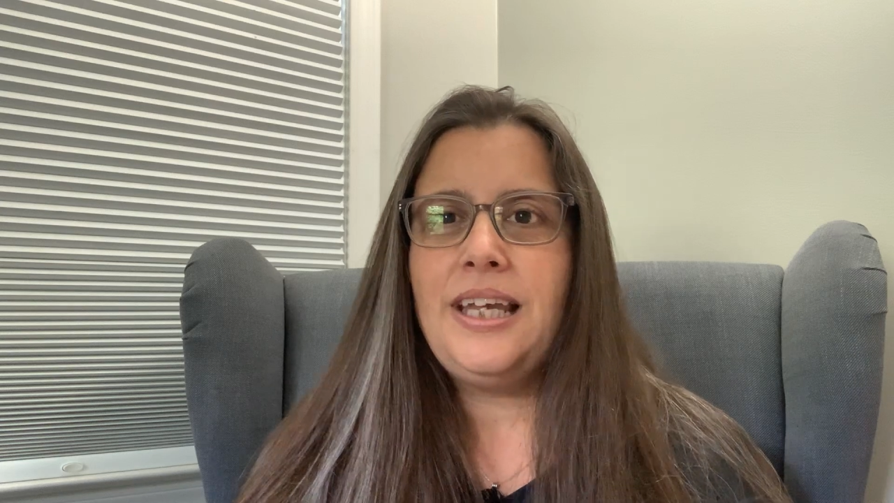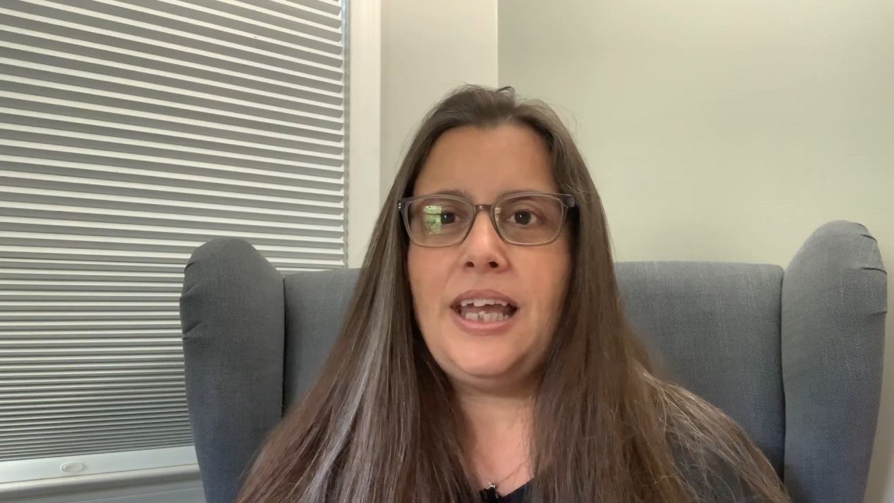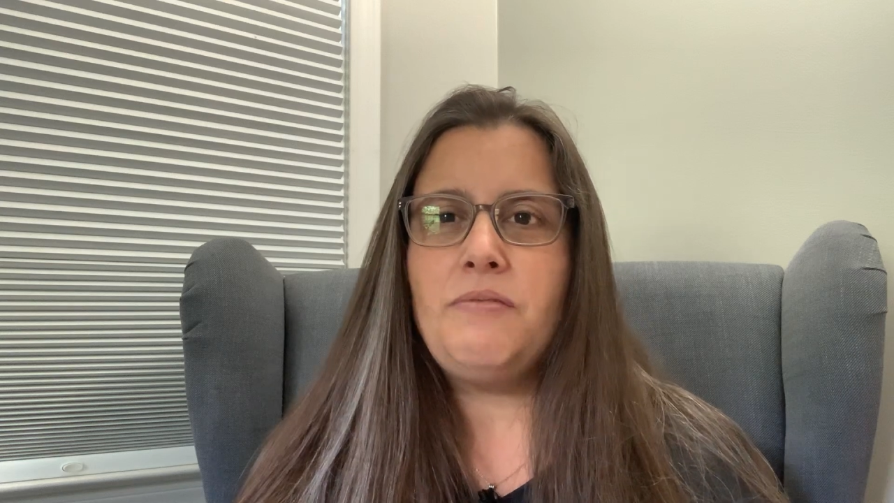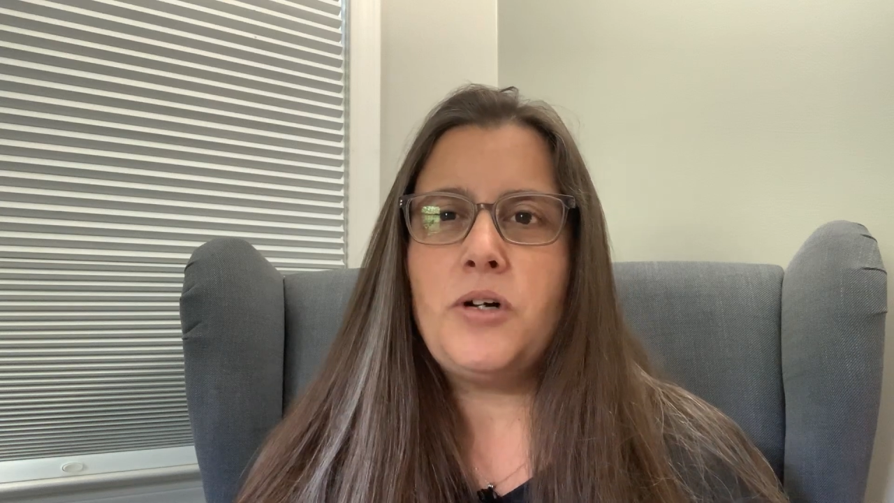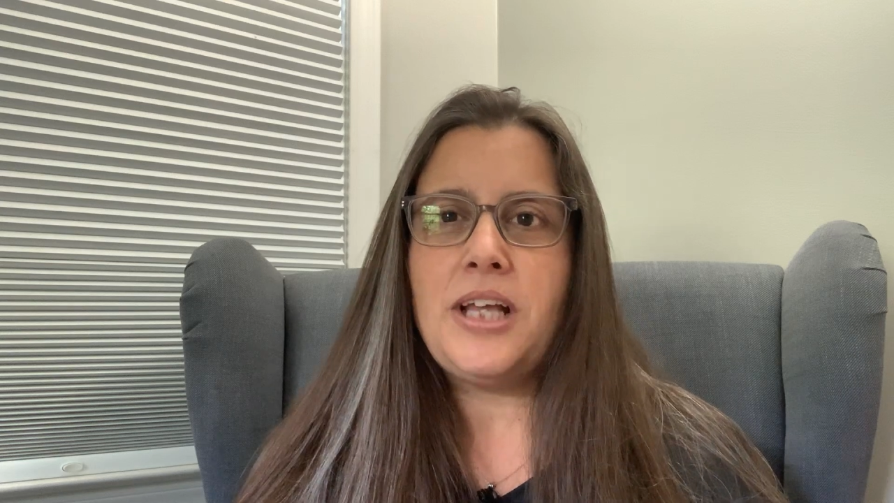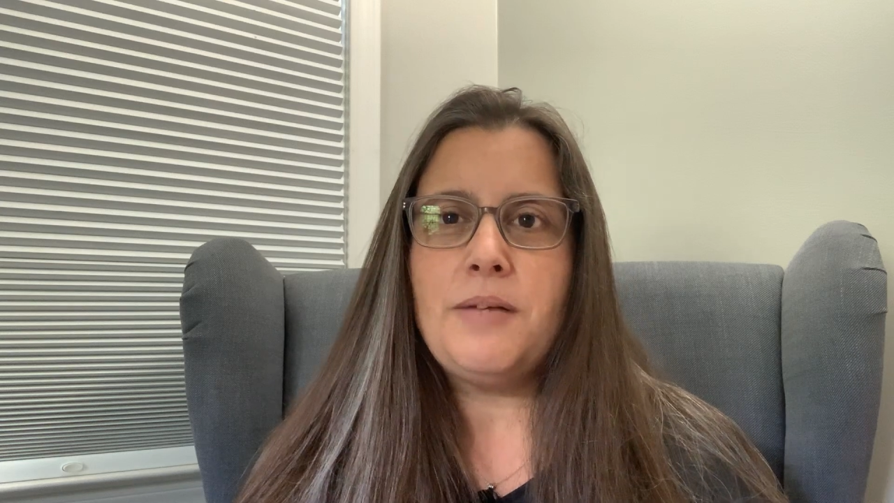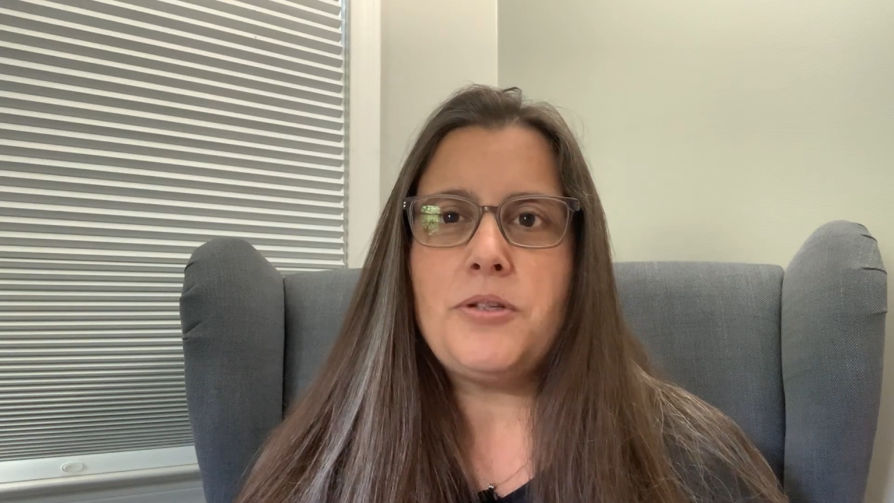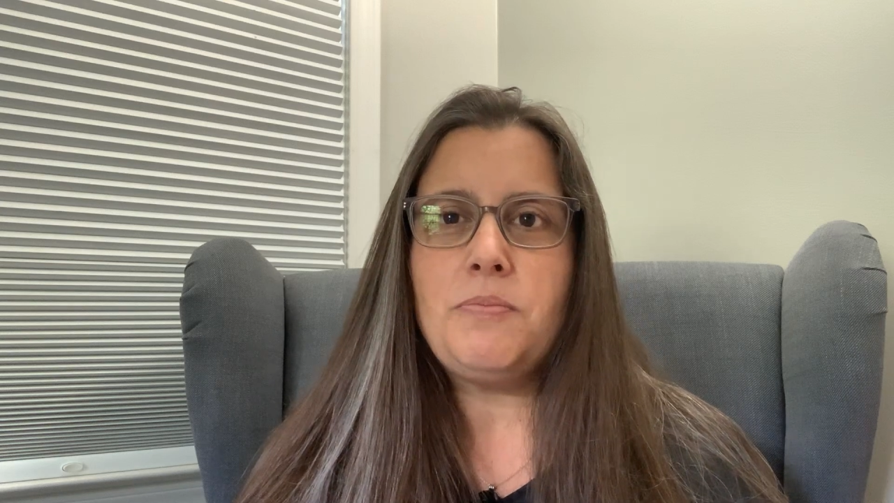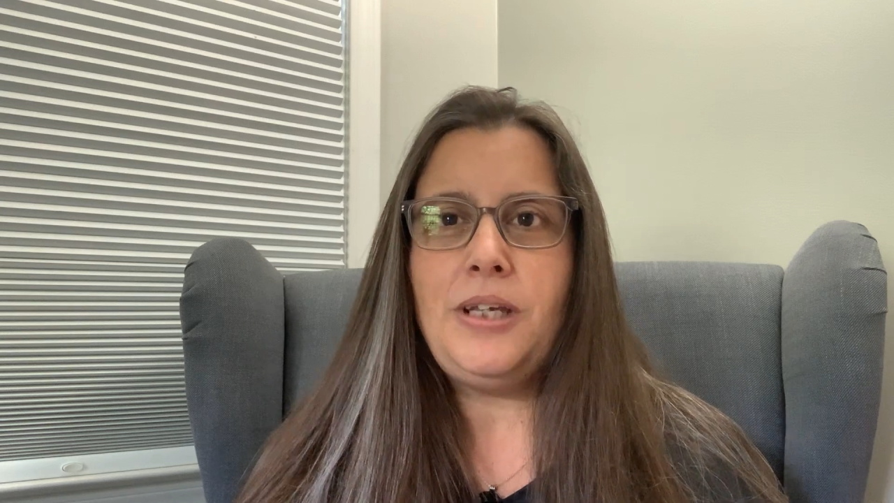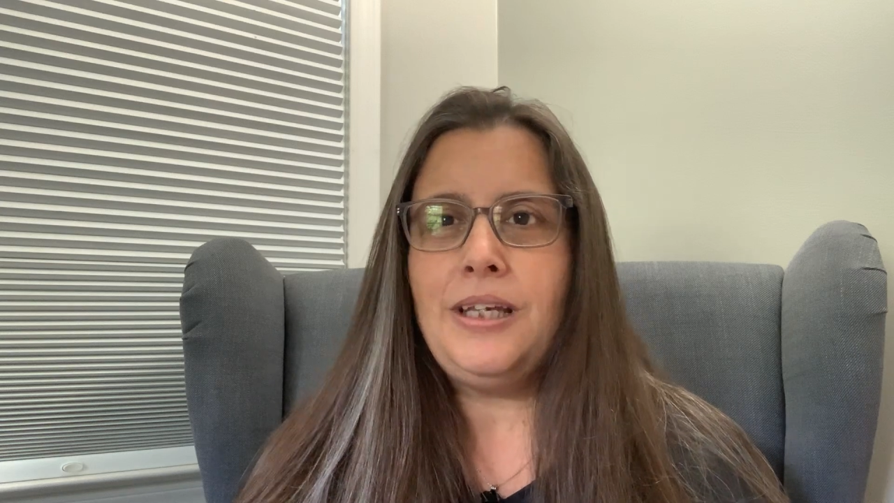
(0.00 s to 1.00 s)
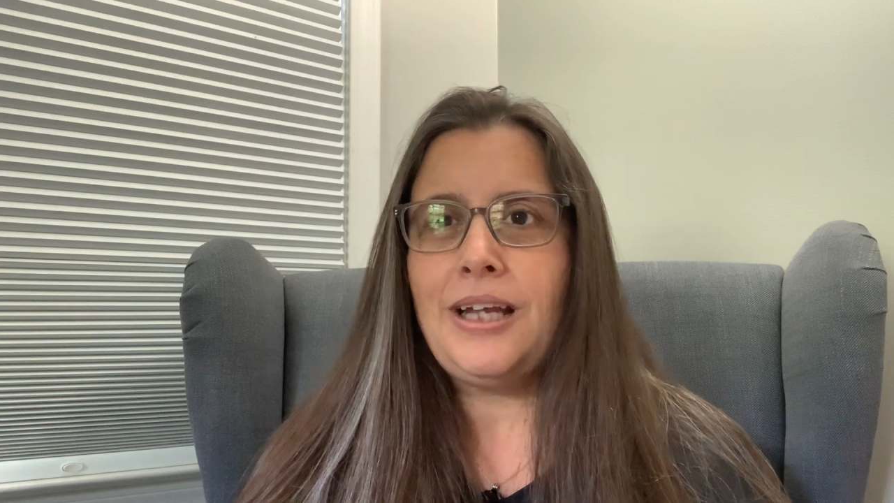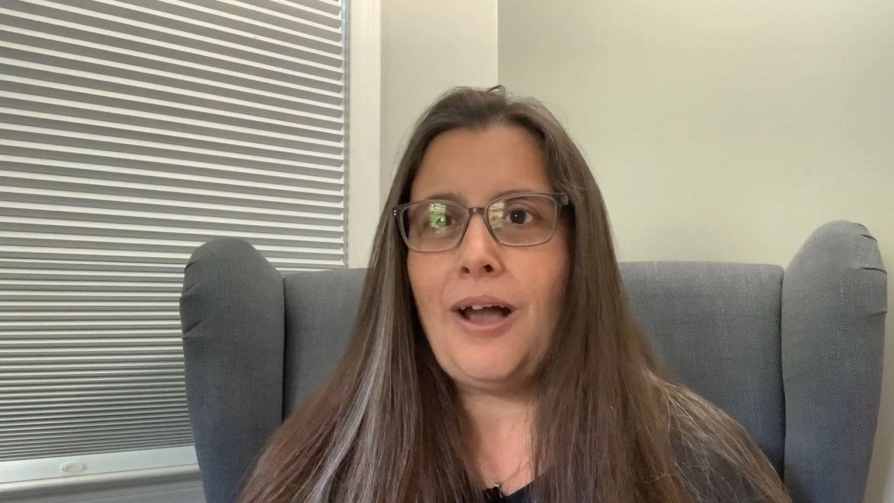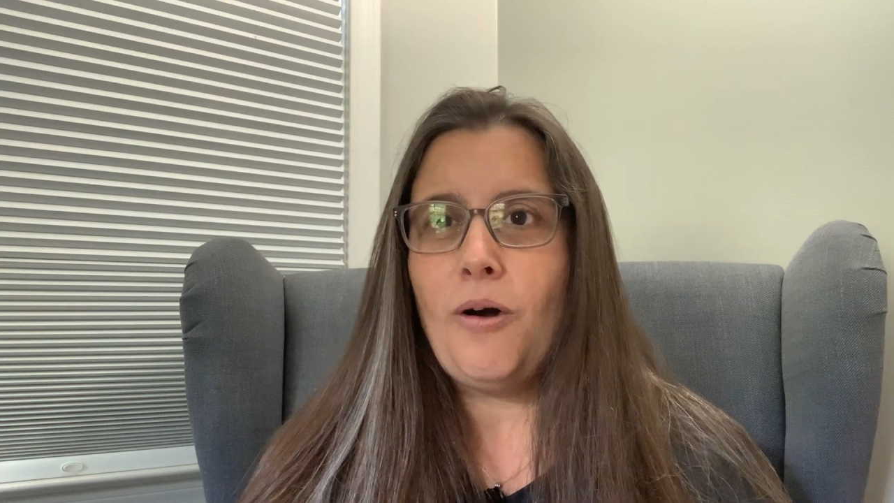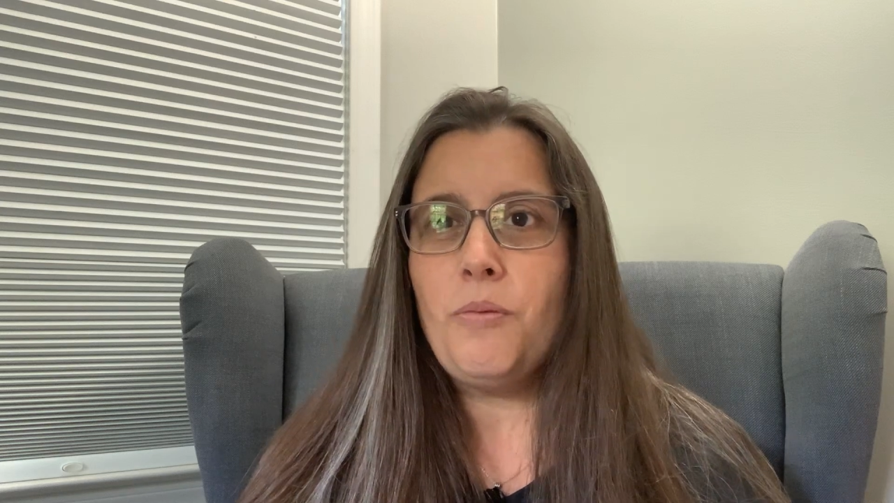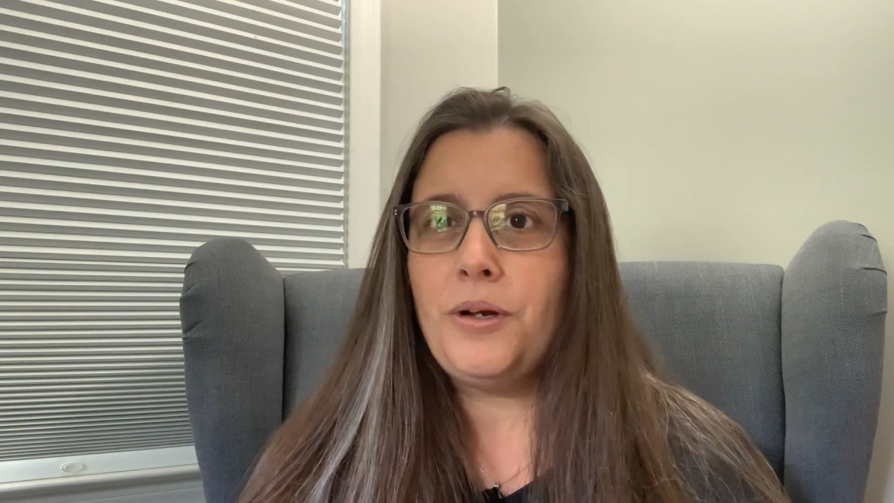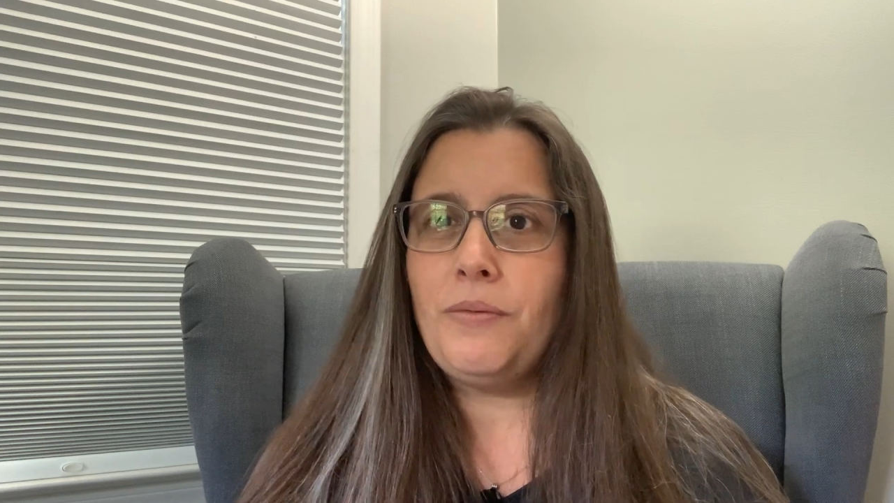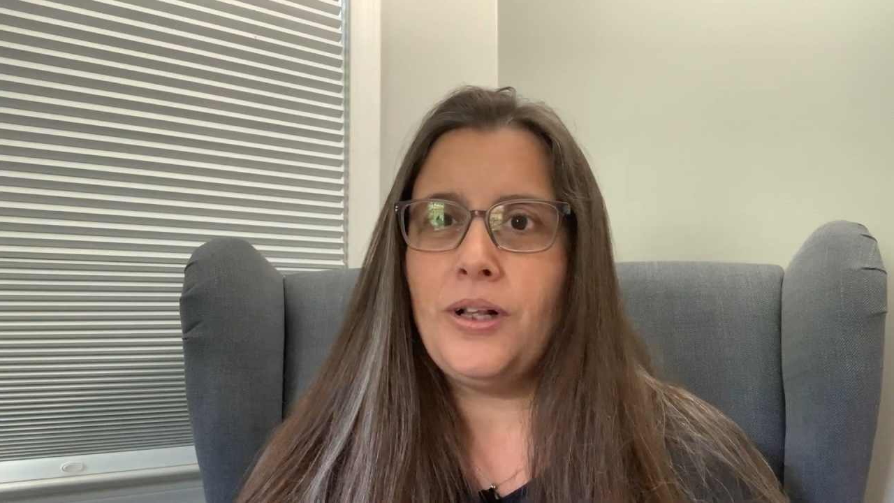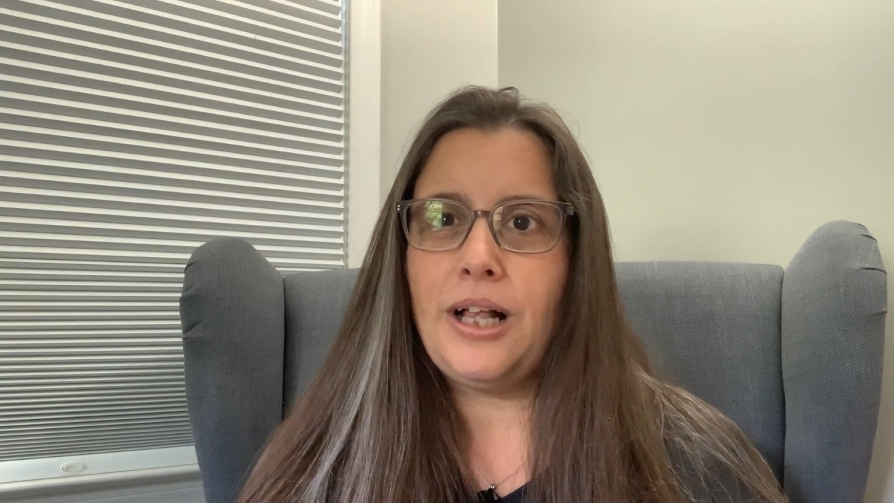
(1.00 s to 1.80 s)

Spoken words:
And what helps me, and I hope it will